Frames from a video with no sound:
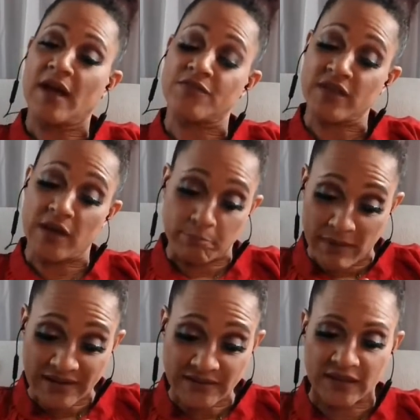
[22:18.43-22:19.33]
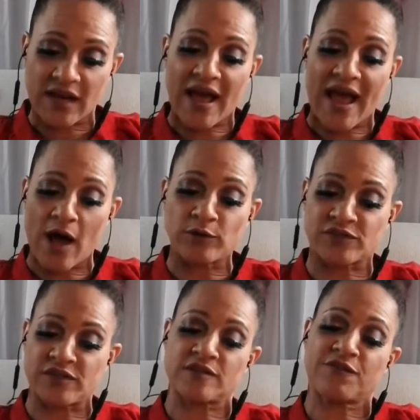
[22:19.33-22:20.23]
And the amygdala
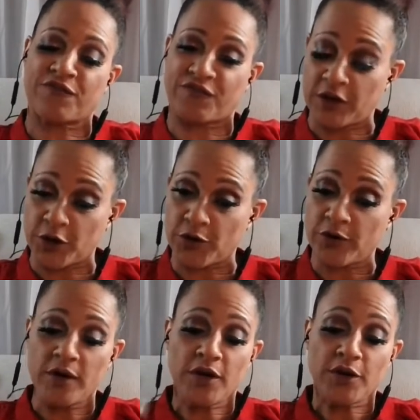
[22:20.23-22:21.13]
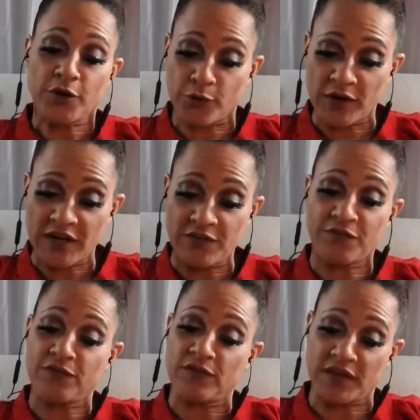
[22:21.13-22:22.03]
houses fear,
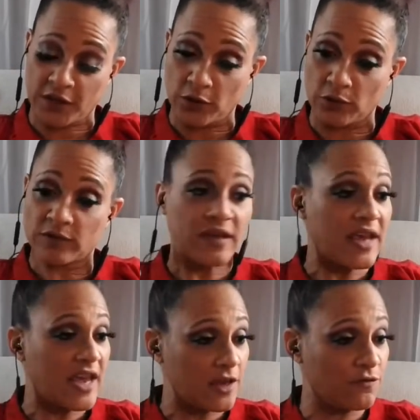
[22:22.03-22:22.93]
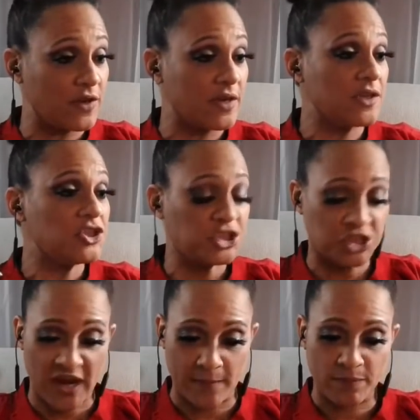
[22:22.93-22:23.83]
grief, guilt, envy,
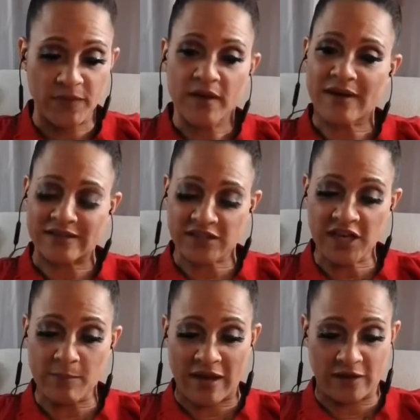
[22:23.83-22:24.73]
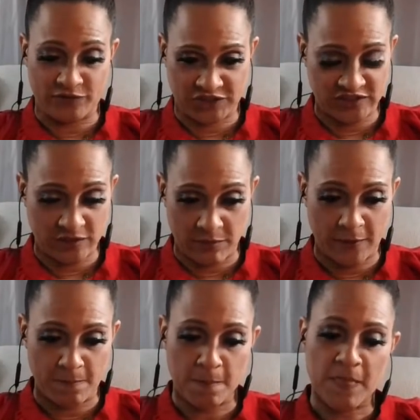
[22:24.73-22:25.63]
shame. Now think about it for just a
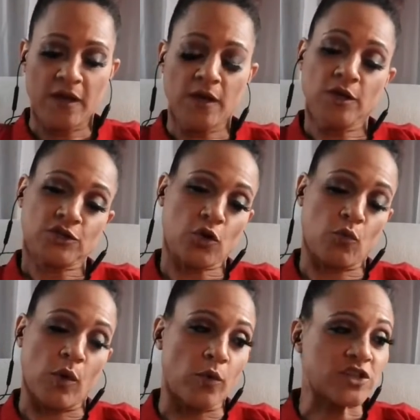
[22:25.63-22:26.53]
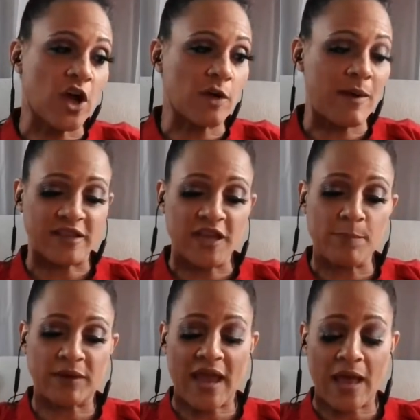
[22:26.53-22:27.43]
minute. So when we're talking about the
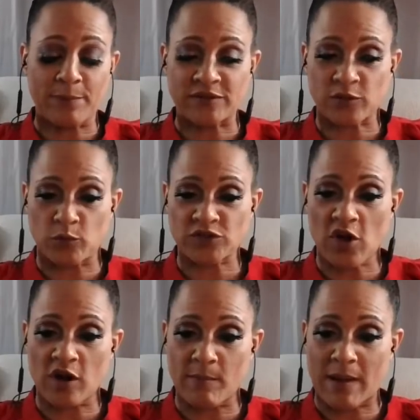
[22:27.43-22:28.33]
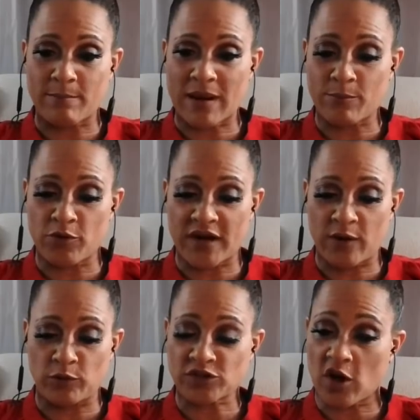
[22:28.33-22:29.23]
hippocampus and we're talking about memory
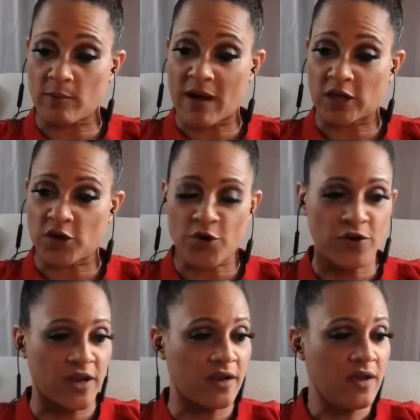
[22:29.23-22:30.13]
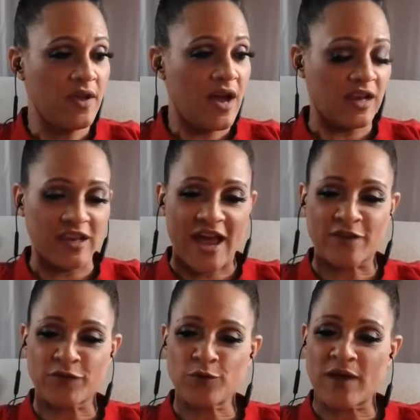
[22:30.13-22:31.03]
and we're talking about learning, a
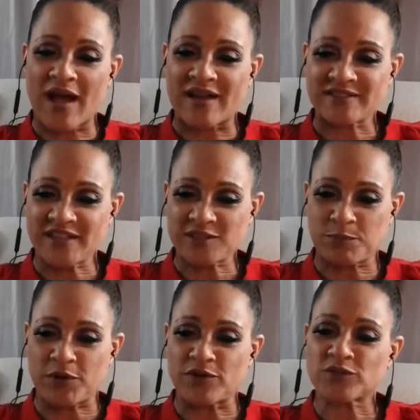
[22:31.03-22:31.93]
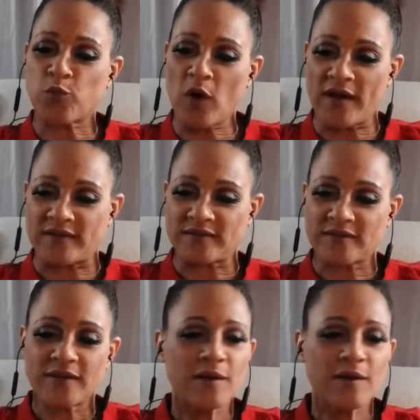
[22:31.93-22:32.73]
lot of you guys experience what?